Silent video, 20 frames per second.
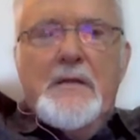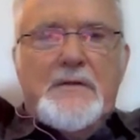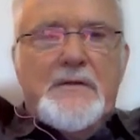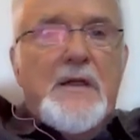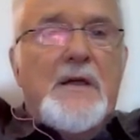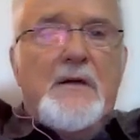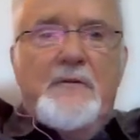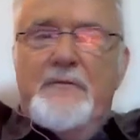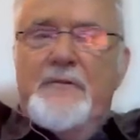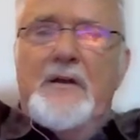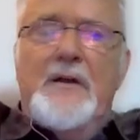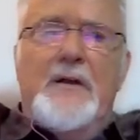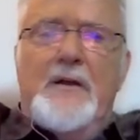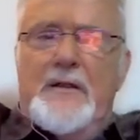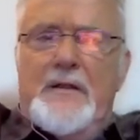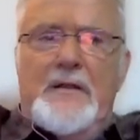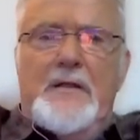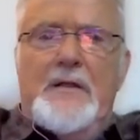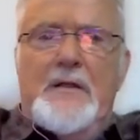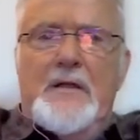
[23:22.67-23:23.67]

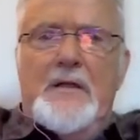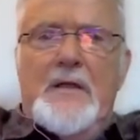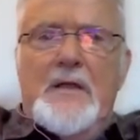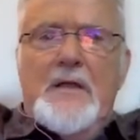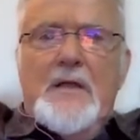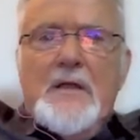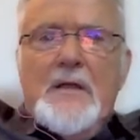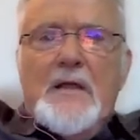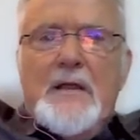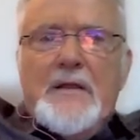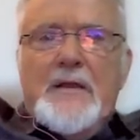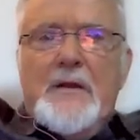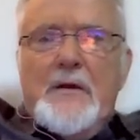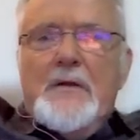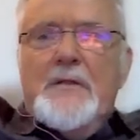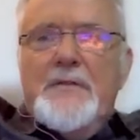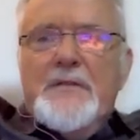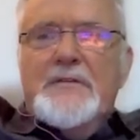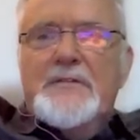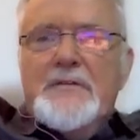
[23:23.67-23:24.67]

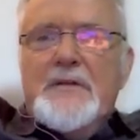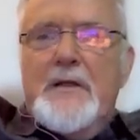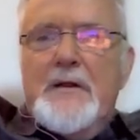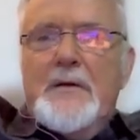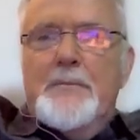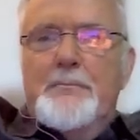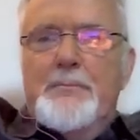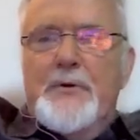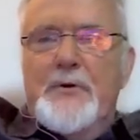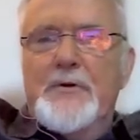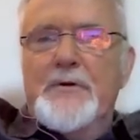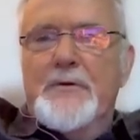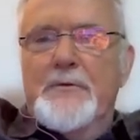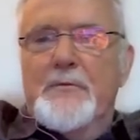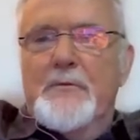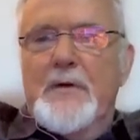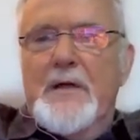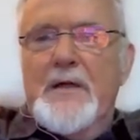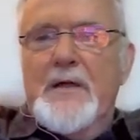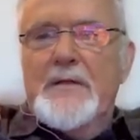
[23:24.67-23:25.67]
this kind of burden,
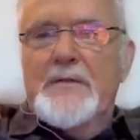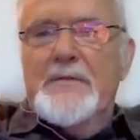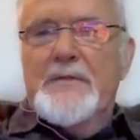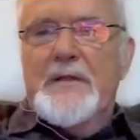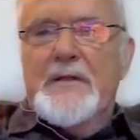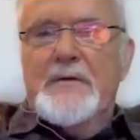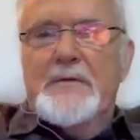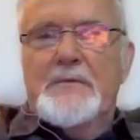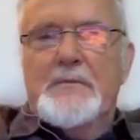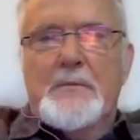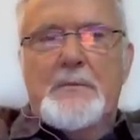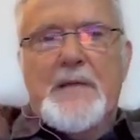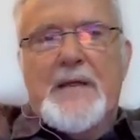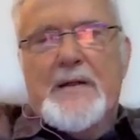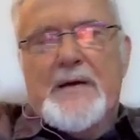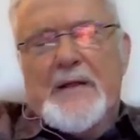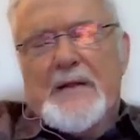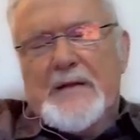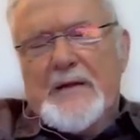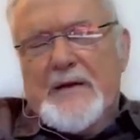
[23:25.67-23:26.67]
right? That, man,
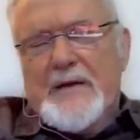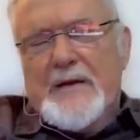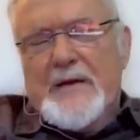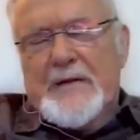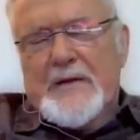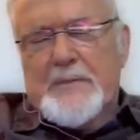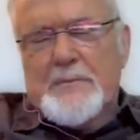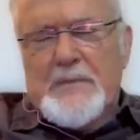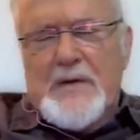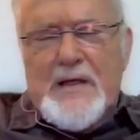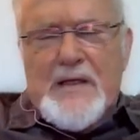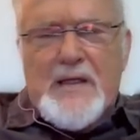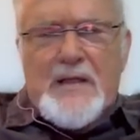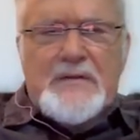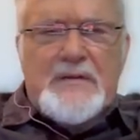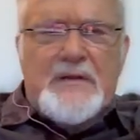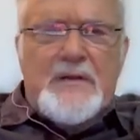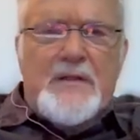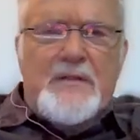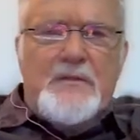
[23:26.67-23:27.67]
I got to get my act
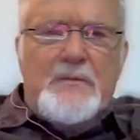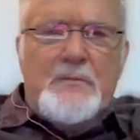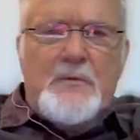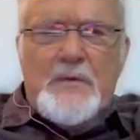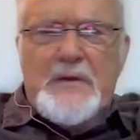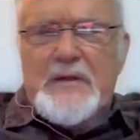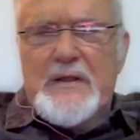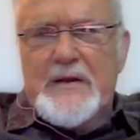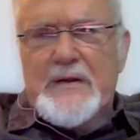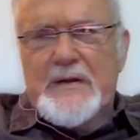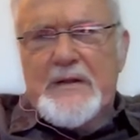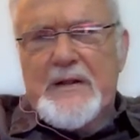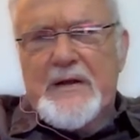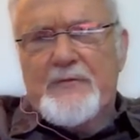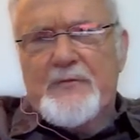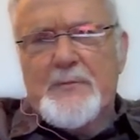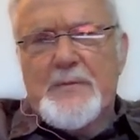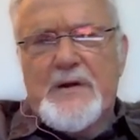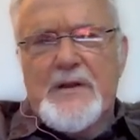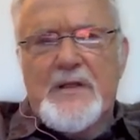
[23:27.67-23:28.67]
together, but we got to get
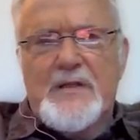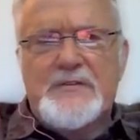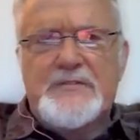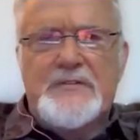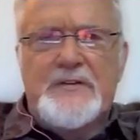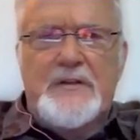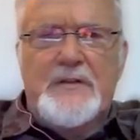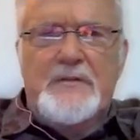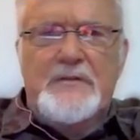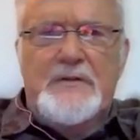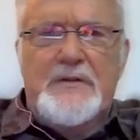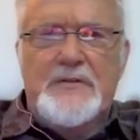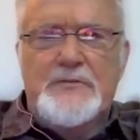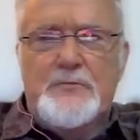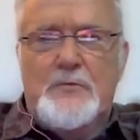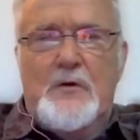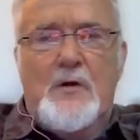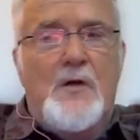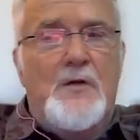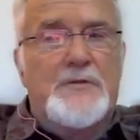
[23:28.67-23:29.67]
everybody else to get, because
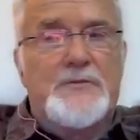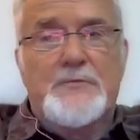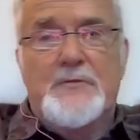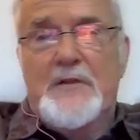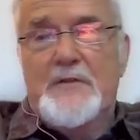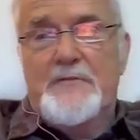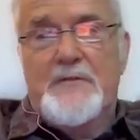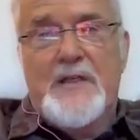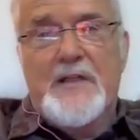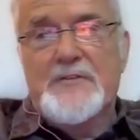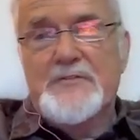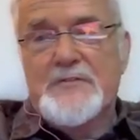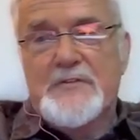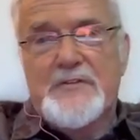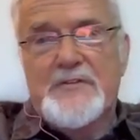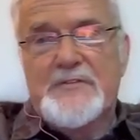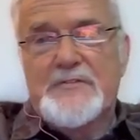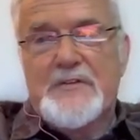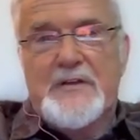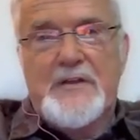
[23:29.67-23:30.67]
we're always
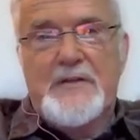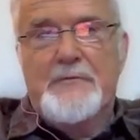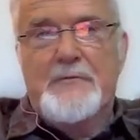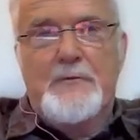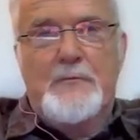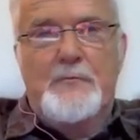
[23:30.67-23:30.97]
evangelistic, even if